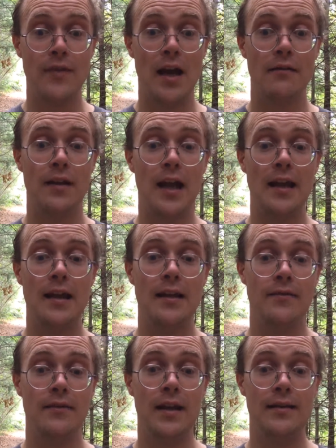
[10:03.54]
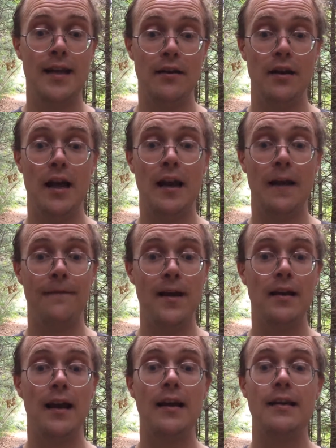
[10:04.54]
that, and Nintendo, and
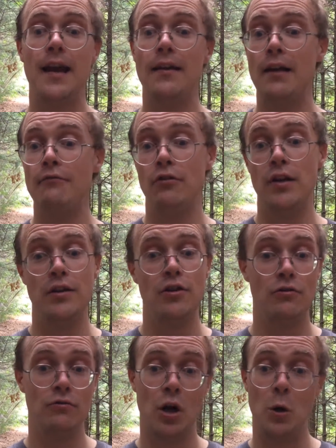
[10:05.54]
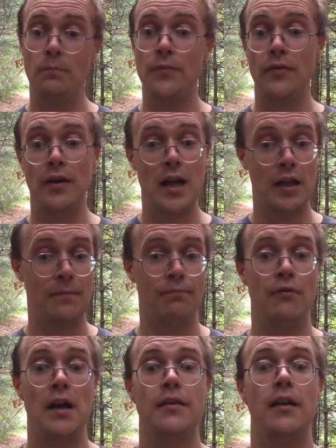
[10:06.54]
I really do hope that the next
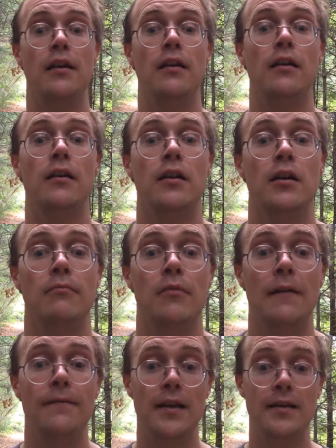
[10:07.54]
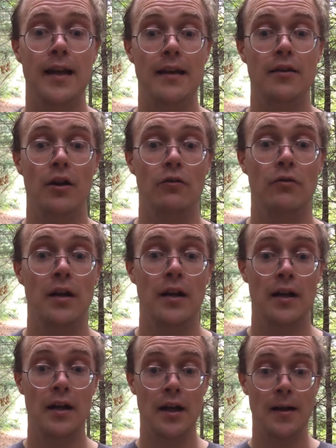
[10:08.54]
president of Nintendo
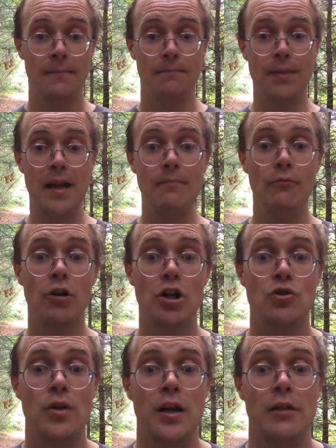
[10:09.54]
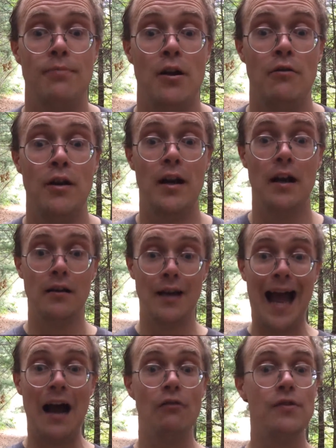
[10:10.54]
be more transparent,
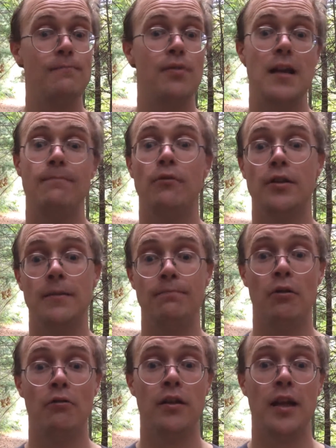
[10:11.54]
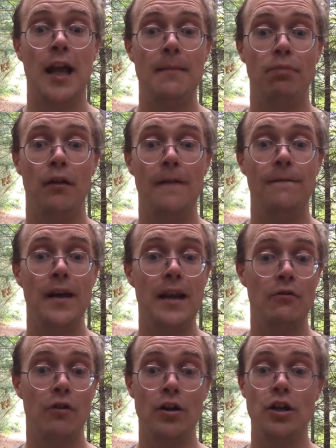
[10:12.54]
allow the people to post gameplay
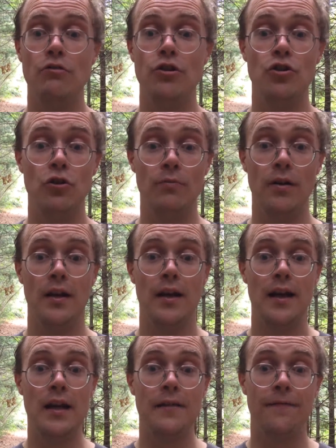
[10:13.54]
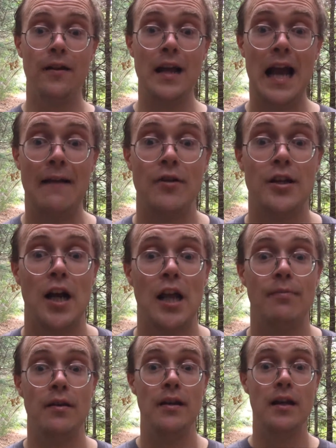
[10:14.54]
video on YouTube. It's free
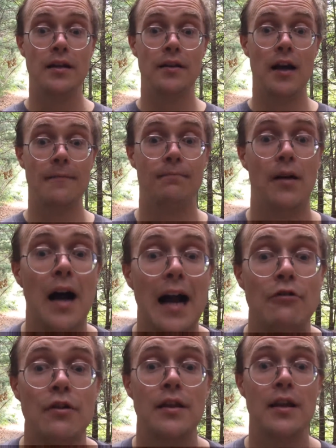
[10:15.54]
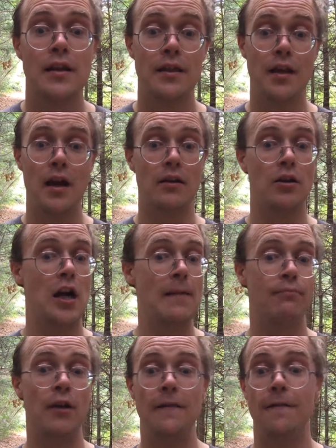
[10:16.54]
advertisement, it's not piracy, it's not
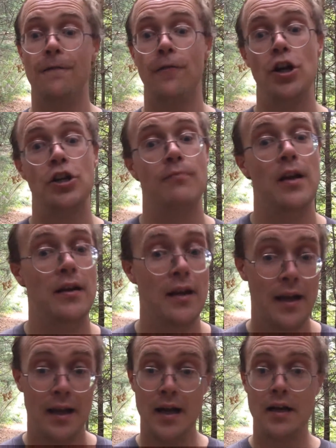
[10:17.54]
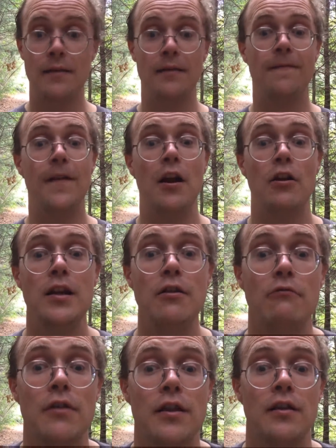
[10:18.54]
copyright infringement, it's fair
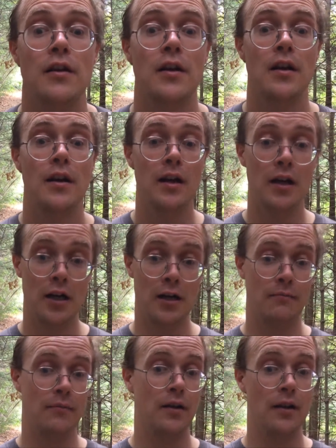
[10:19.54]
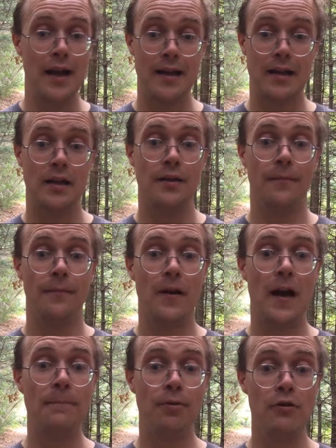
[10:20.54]
use. Like,
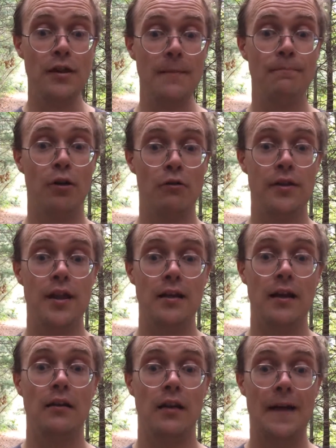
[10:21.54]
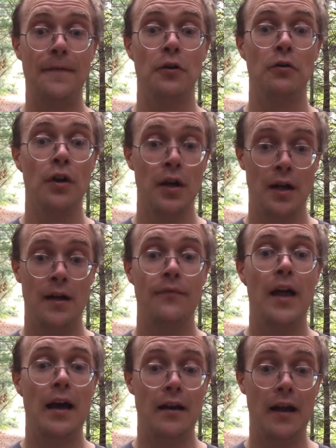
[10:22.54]
a person posting a level
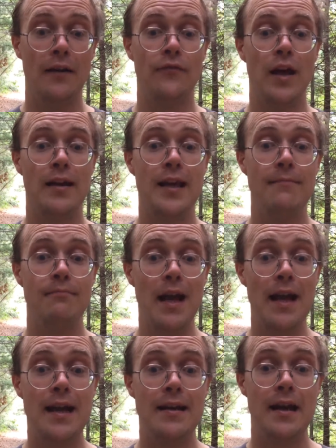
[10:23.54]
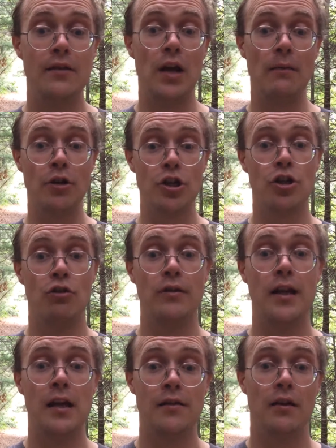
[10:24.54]
that he made, and I'm going to
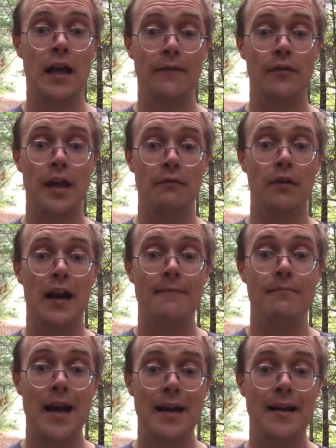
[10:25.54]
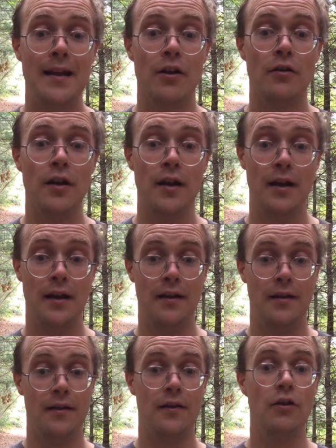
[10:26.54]
showcase the level that what I've made here.
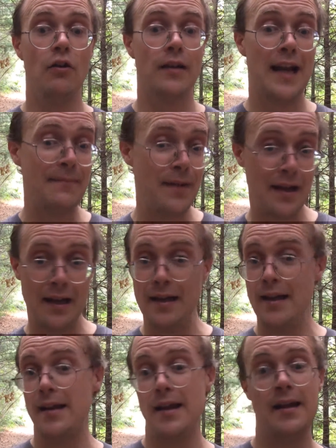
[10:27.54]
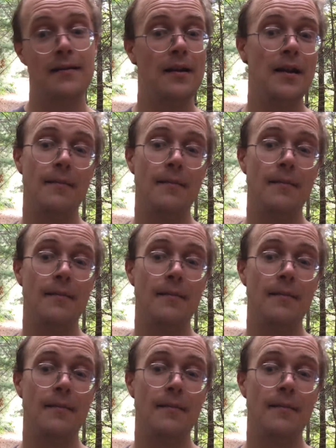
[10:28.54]
Look, I mean, it